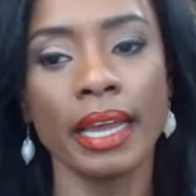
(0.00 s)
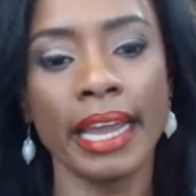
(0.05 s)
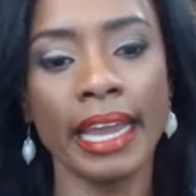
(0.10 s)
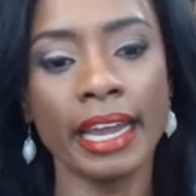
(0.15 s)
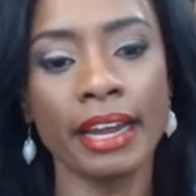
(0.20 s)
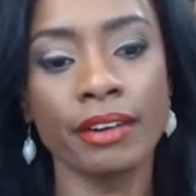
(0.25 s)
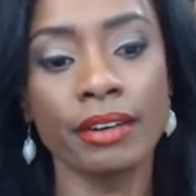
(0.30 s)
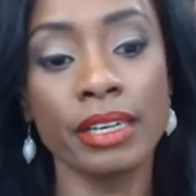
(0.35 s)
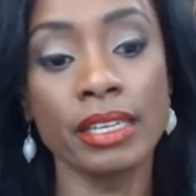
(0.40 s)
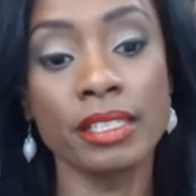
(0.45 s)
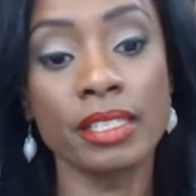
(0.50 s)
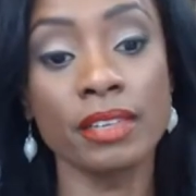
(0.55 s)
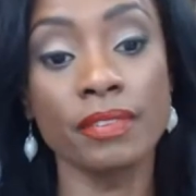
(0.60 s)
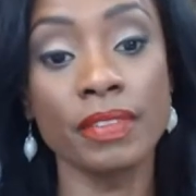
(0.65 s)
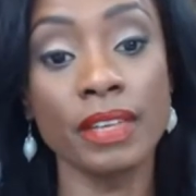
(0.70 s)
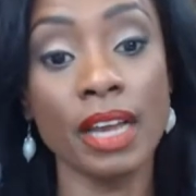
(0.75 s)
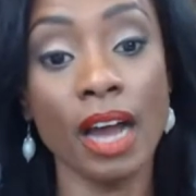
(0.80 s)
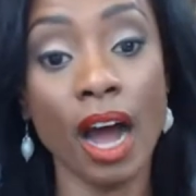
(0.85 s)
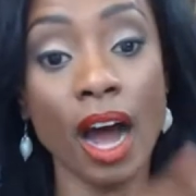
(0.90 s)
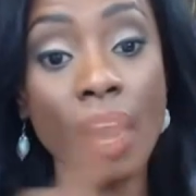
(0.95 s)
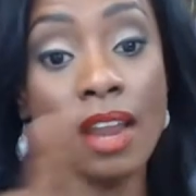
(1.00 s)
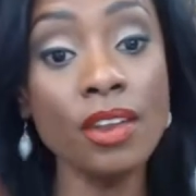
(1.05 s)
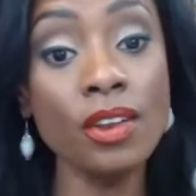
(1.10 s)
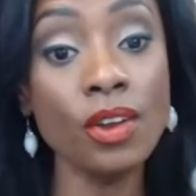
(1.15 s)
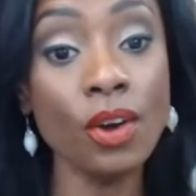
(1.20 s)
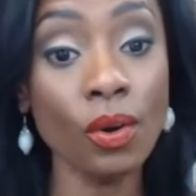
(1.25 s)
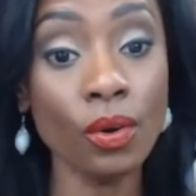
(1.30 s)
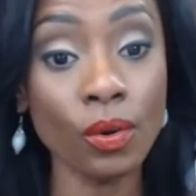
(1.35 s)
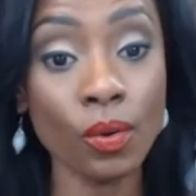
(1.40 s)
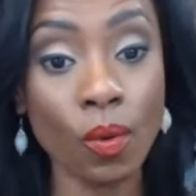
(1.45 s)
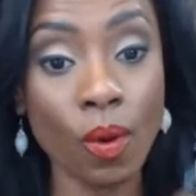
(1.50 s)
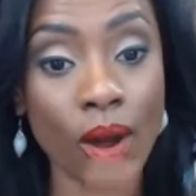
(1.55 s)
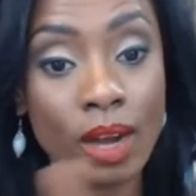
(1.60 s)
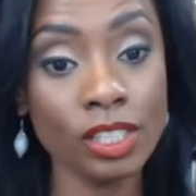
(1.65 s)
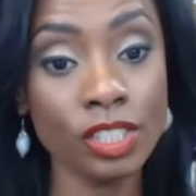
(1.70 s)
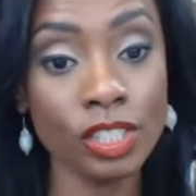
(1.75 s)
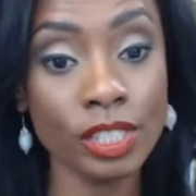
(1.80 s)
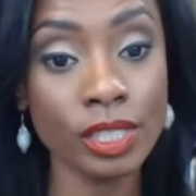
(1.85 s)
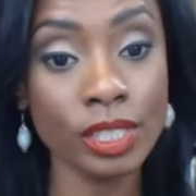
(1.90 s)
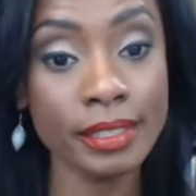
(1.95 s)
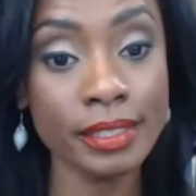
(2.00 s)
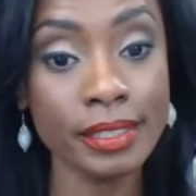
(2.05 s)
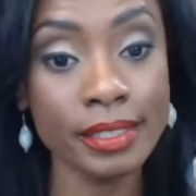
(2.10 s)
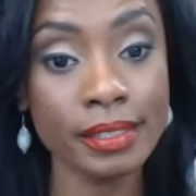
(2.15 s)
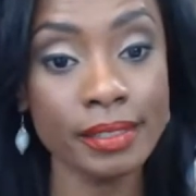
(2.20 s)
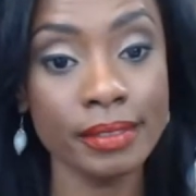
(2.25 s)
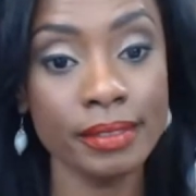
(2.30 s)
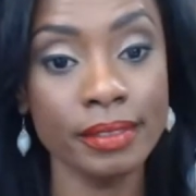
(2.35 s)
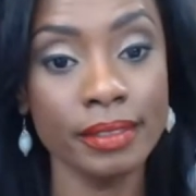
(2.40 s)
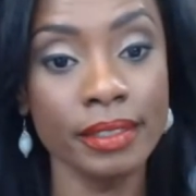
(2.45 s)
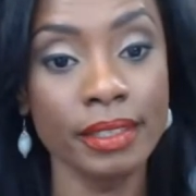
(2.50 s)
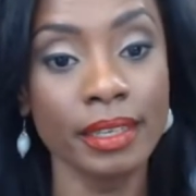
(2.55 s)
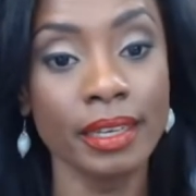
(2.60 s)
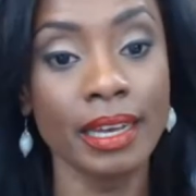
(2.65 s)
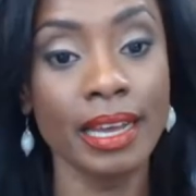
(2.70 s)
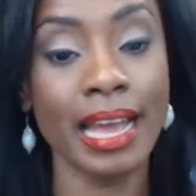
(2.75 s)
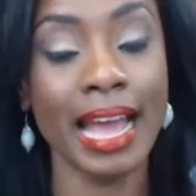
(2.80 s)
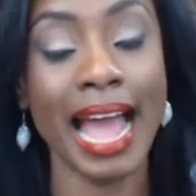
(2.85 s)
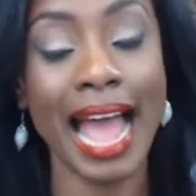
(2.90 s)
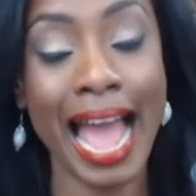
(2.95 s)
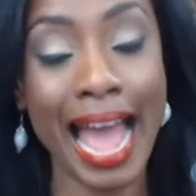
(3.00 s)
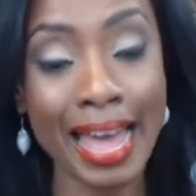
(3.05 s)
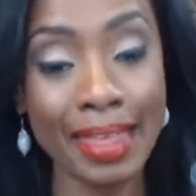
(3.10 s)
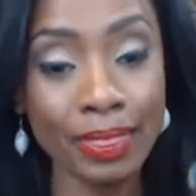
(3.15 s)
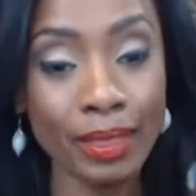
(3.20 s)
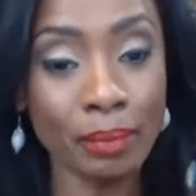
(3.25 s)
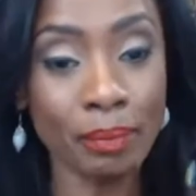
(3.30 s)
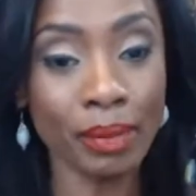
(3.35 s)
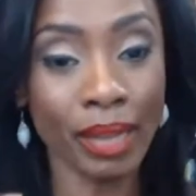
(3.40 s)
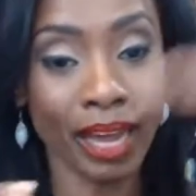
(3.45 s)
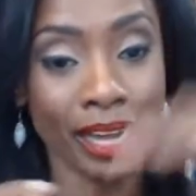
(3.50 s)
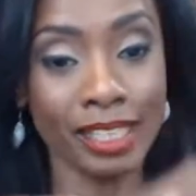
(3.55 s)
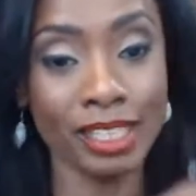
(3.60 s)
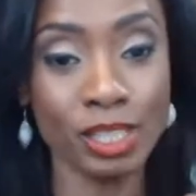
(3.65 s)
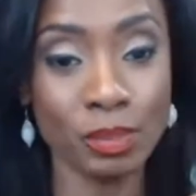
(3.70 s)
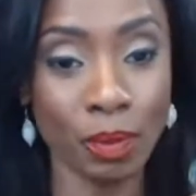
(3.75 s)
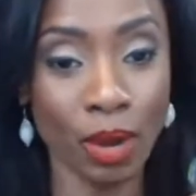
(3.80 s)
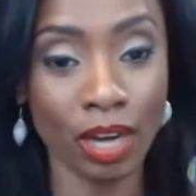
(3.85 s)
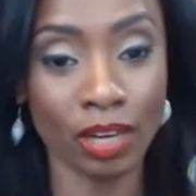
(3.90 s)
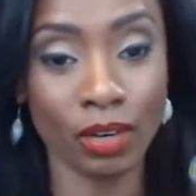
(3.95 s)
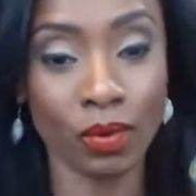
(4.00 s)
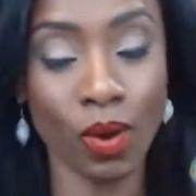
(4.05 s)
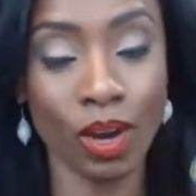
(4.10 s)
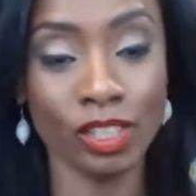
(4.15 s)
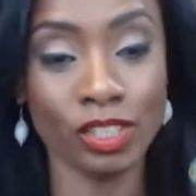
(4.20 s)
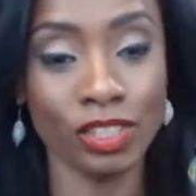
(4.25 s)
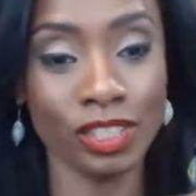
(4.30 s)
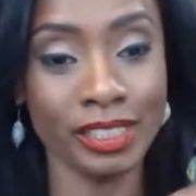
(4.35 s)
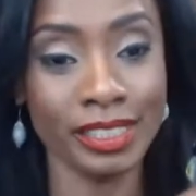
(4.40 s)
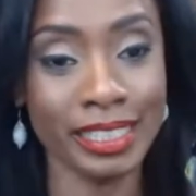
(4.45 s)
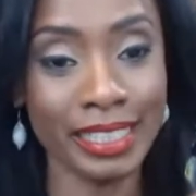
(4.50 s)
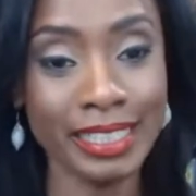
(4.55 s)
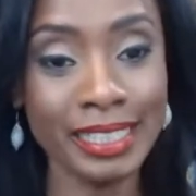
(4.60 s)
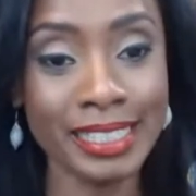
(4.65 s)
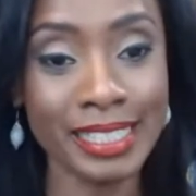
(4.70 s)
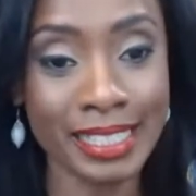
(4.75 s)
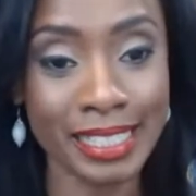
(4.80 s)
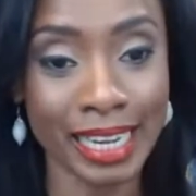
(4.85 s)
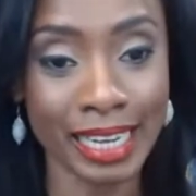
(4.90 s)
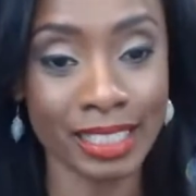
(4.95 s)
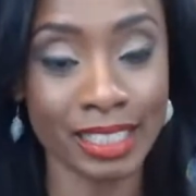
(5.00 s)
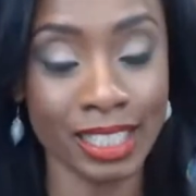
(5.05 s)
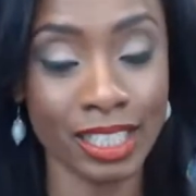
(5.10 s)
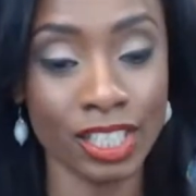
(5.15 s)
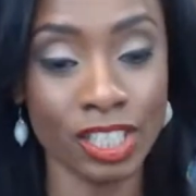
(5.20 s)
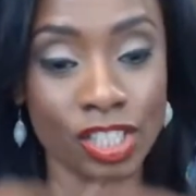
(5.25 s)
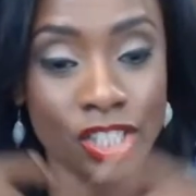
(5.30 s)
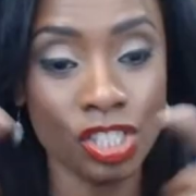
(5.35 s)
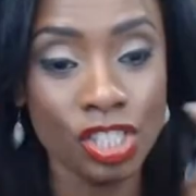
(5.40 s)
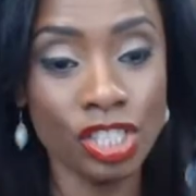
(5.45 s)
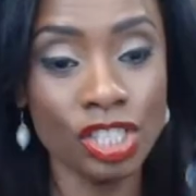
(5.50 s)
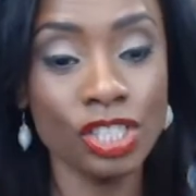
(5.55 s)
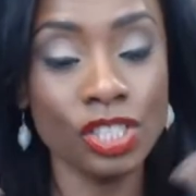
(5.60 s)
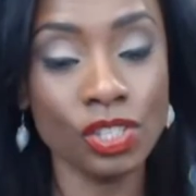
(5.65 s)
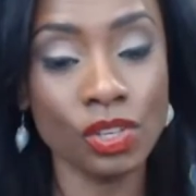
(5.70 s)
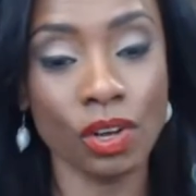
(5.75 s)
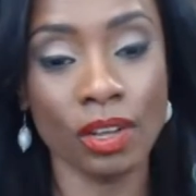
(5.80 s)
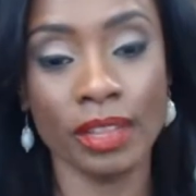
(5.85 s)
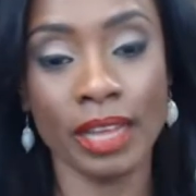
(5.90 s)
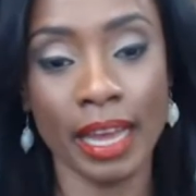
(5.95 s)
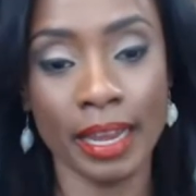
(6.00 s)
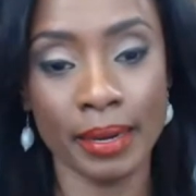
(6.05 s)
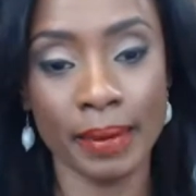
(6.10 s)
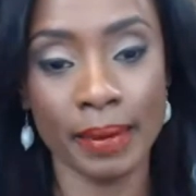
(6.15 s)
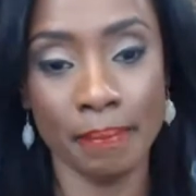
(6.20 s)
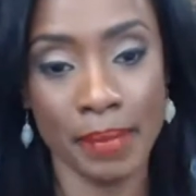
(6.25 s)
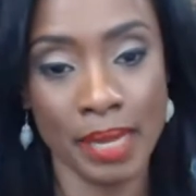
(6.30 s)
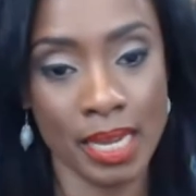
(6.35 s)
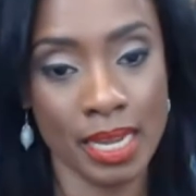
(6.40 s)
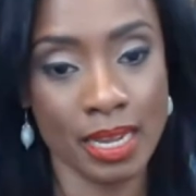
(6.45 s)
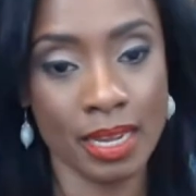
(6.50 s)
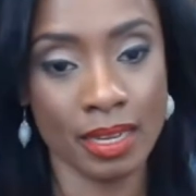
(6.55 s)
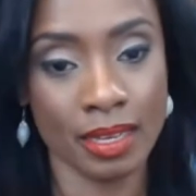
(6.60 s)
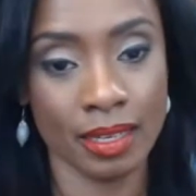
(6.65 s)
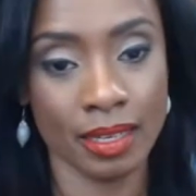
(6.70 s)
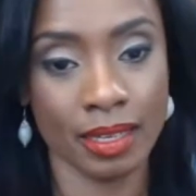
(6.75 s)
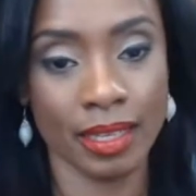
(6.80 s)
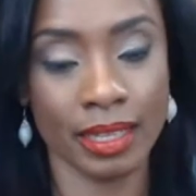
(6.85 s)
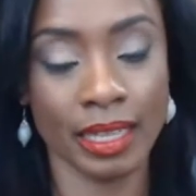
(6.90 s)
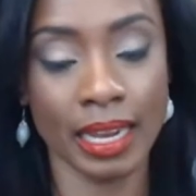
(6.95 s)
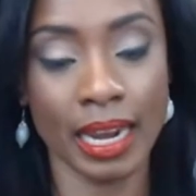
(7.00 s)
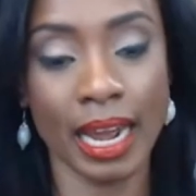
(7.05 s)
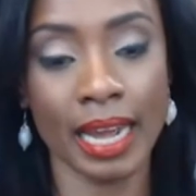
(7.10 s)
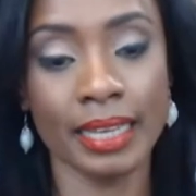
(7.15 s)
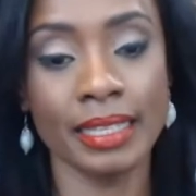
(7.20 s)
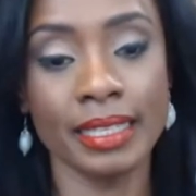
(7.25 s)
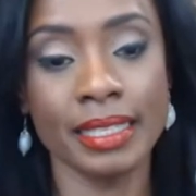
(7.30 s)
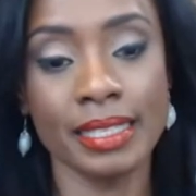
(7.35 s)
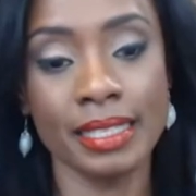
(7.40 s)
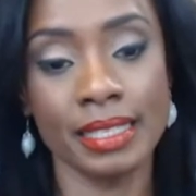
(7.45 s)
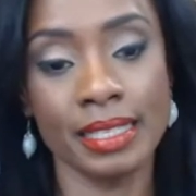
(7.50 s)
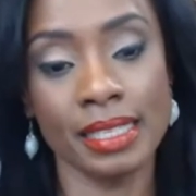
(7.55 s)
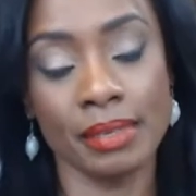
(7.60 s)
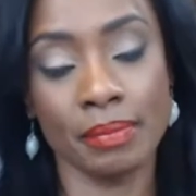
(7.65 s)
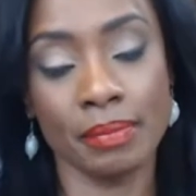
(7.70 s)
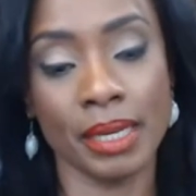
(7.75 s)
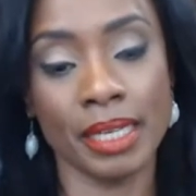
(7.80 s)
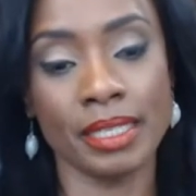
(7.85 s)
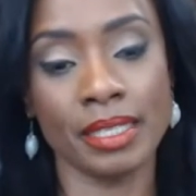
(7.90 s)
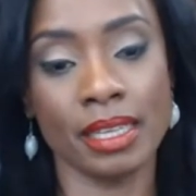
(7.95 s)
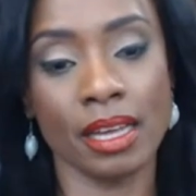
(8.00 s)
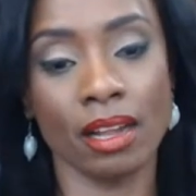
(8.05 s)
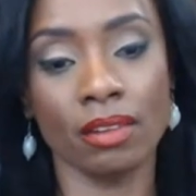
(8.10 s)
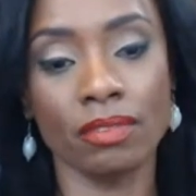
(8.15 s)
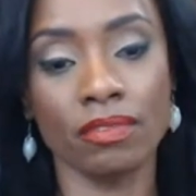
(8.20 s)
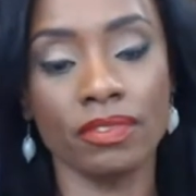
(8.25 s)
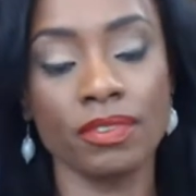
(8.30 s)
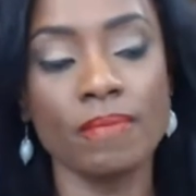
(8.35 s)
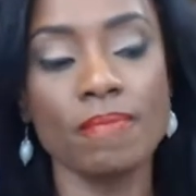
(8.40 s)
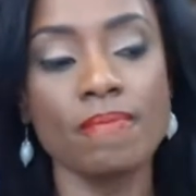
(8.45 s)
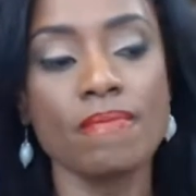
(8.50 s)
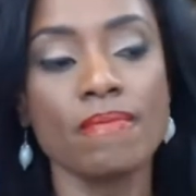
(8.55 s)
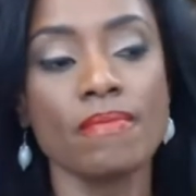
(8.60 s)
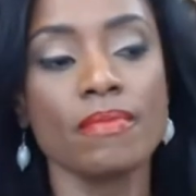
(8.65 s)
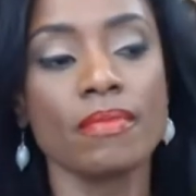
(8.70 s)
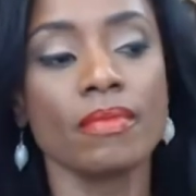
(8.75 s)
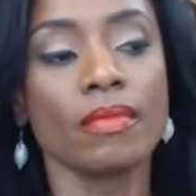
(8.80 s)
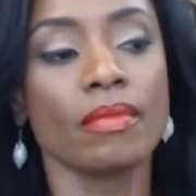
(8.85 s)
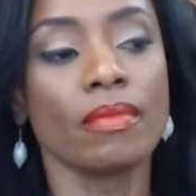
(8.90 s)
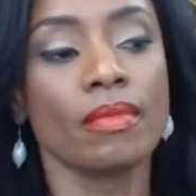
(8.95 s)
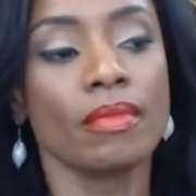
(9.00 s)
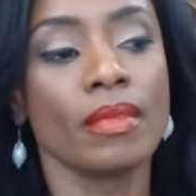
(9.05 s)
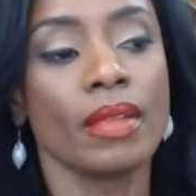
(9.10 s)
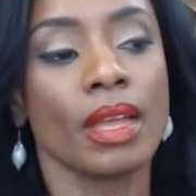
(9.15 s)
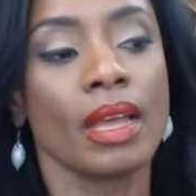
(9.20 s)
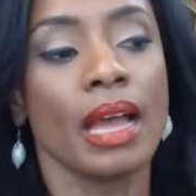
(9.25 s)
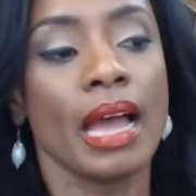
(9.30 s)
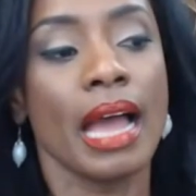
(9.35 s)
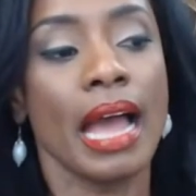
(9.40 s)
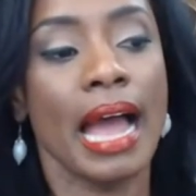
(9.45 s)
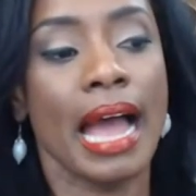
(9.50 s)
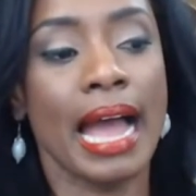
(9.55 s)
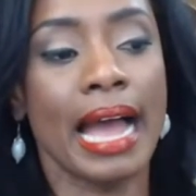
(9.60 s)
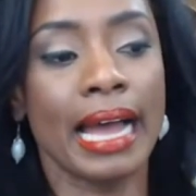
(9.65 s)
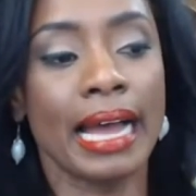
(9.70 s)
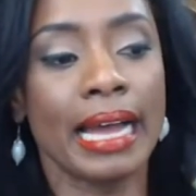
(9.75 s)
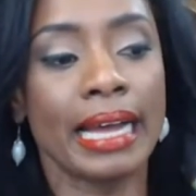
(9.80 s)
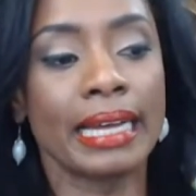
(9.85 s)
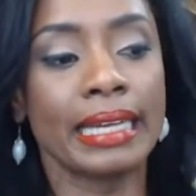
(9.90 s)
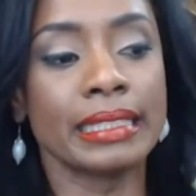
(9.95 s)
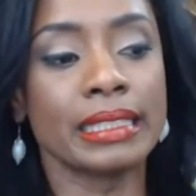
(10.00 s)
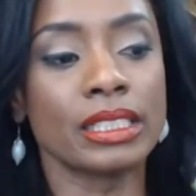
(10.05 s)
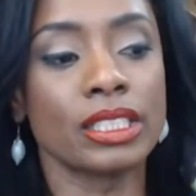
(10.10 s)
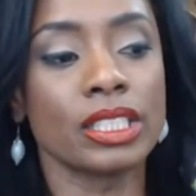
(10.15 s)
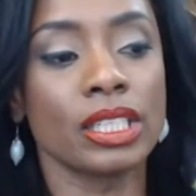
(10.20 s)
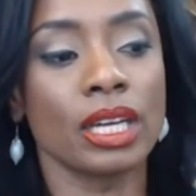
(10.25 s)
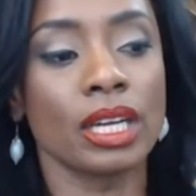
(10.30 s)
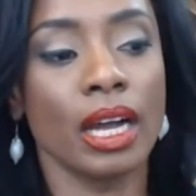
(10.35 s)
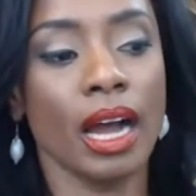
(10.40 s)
areas of the unknown quadrant and the blind spot quadrant intersecting, because she saw that in me that I didn't see in myself. And